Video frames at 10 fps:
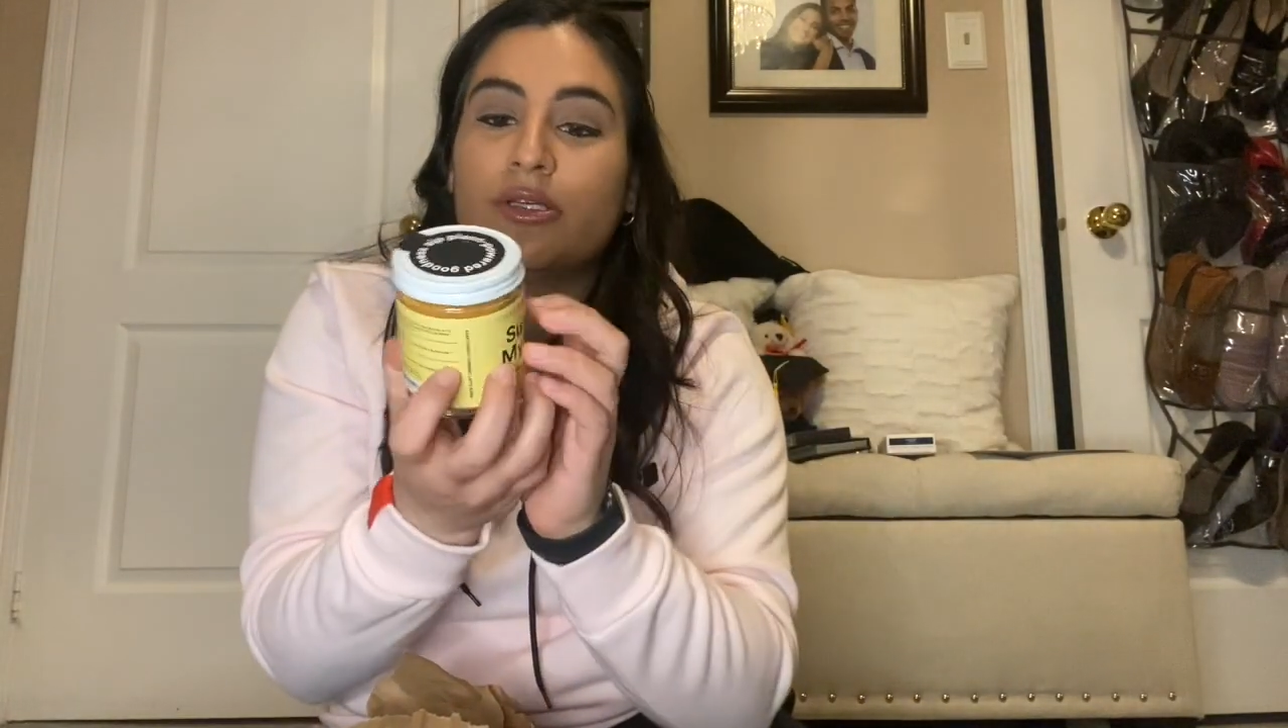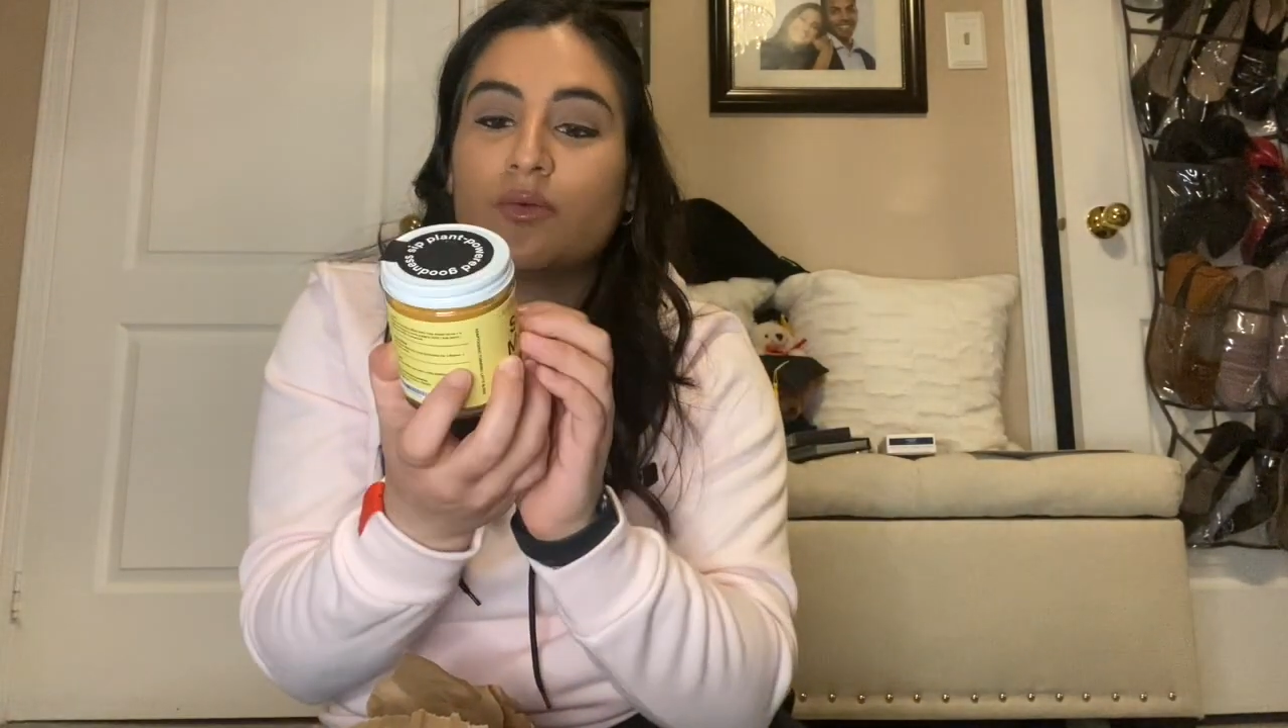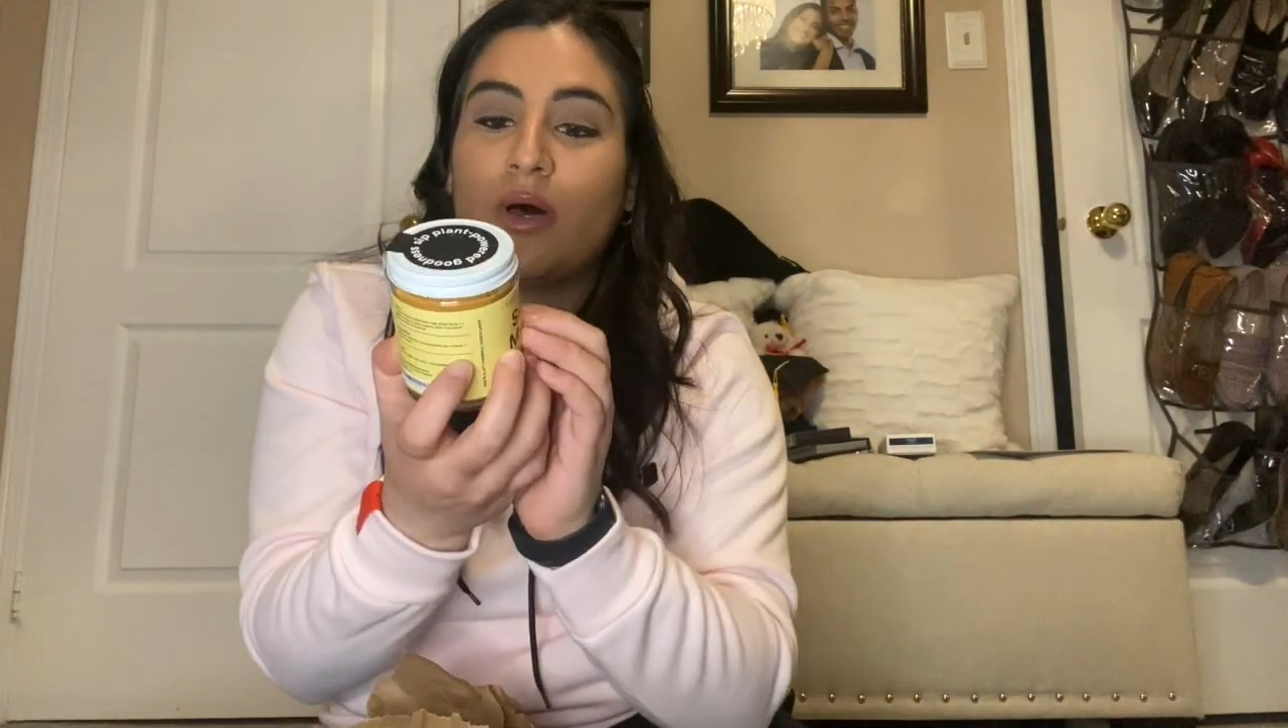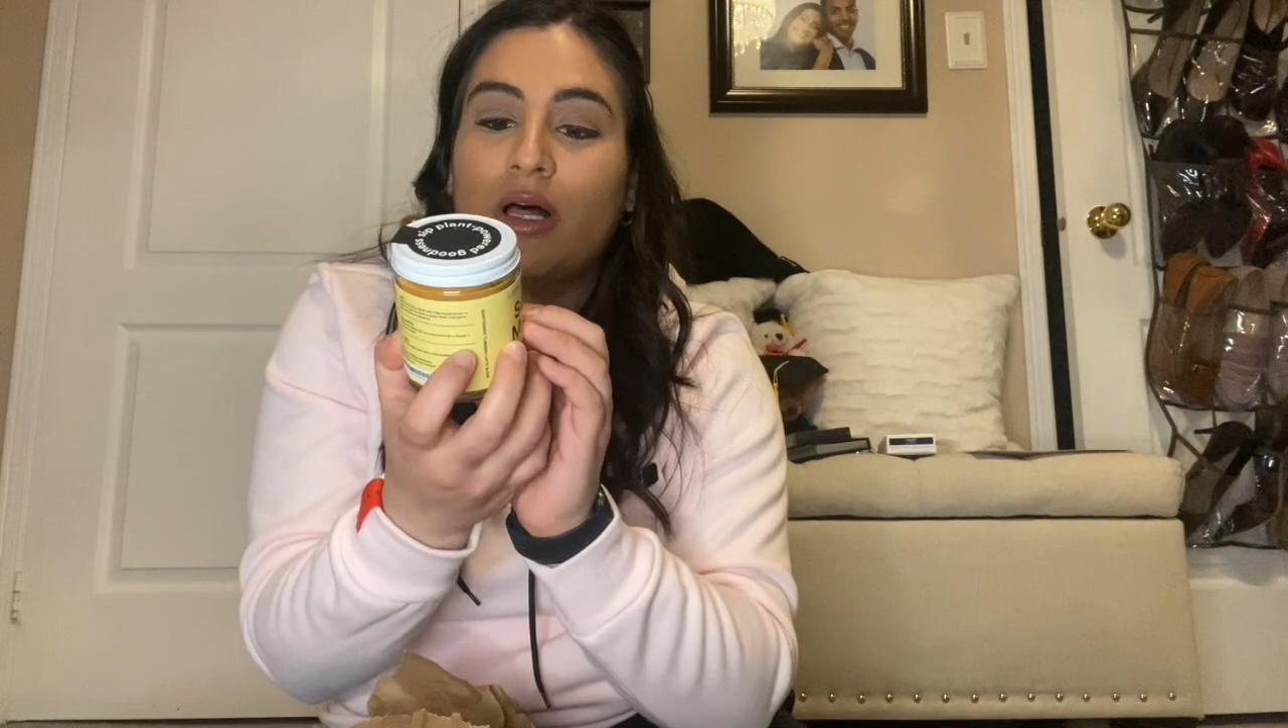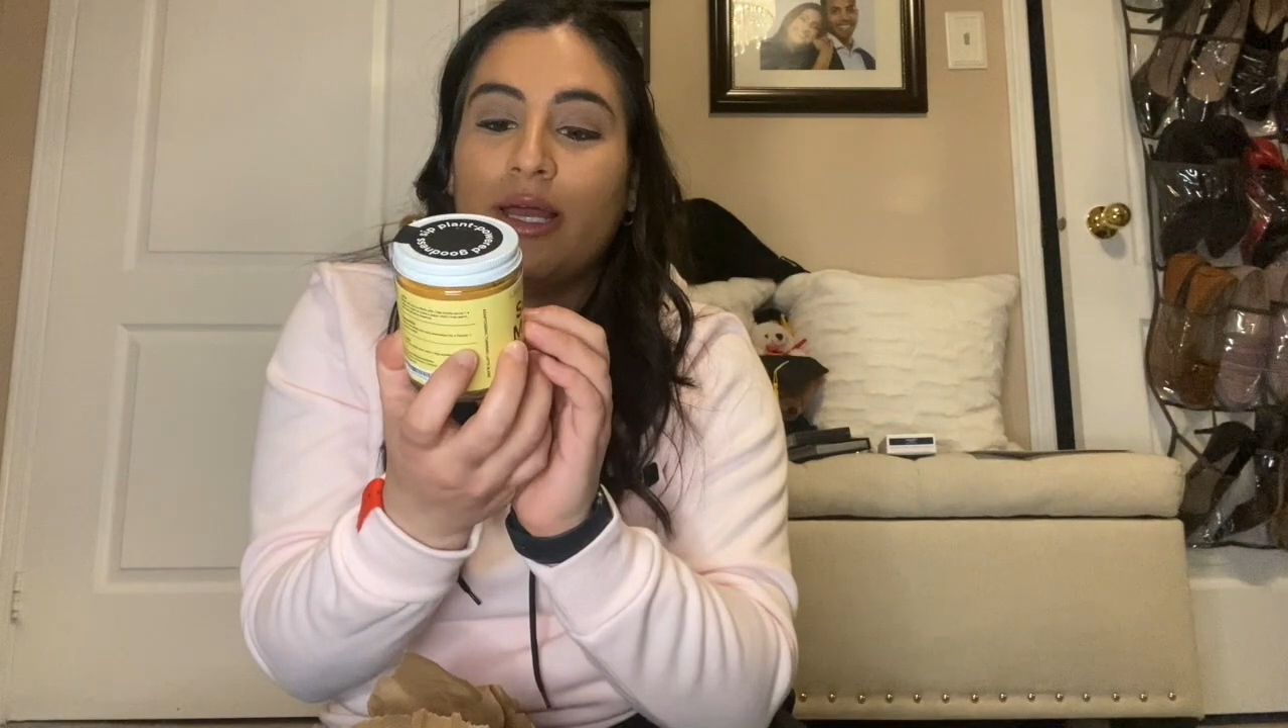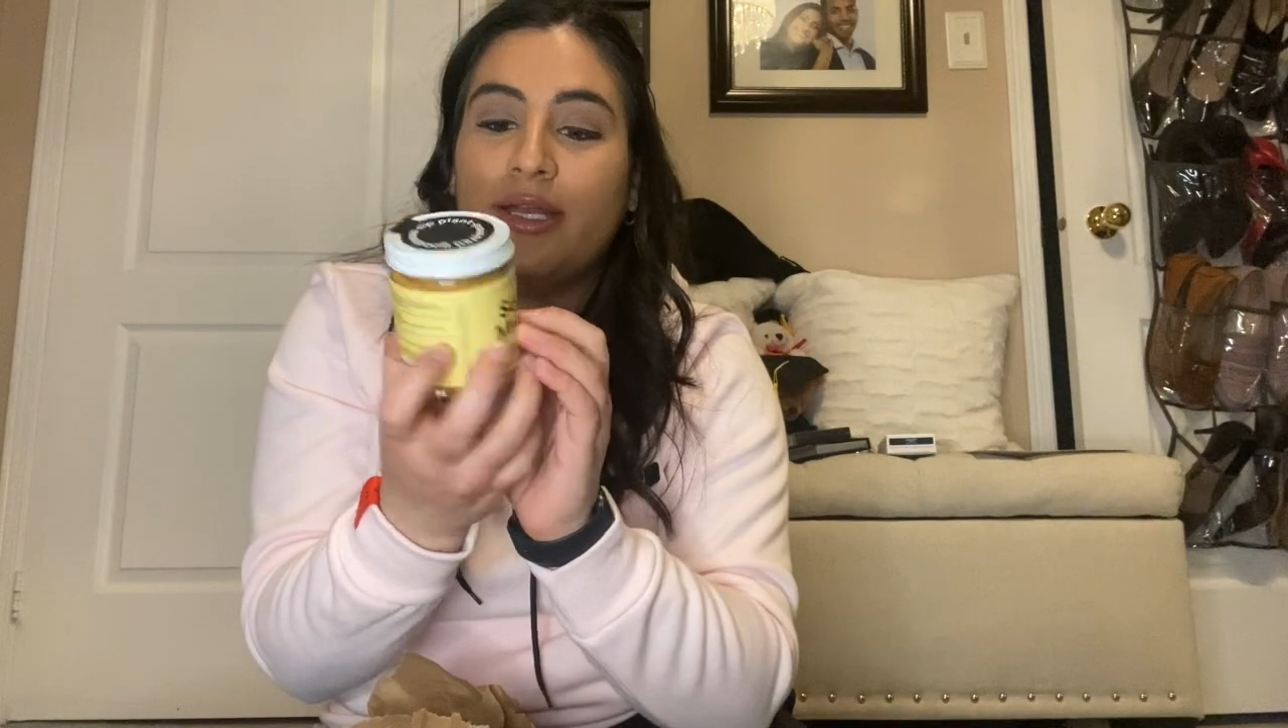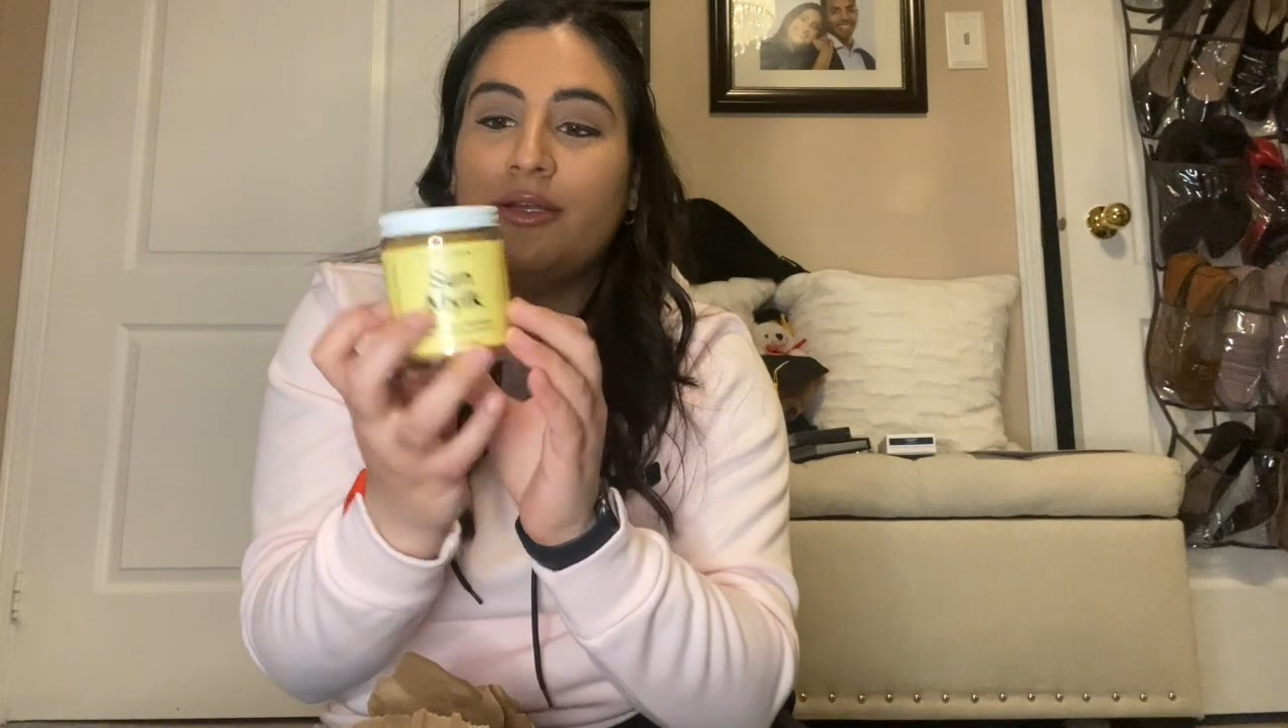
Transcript: as well and